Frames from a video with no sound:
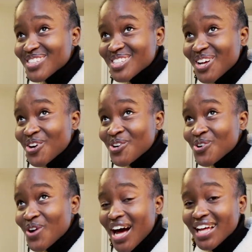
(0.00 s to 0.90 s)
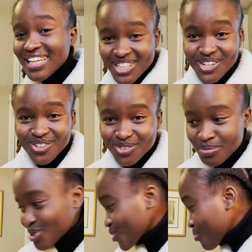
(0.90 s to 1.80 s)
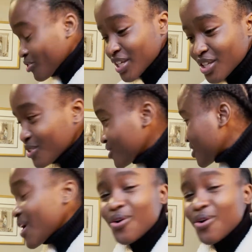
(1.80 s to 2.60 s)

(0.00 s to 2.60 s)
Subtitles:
So let's go to a bookstore before they close.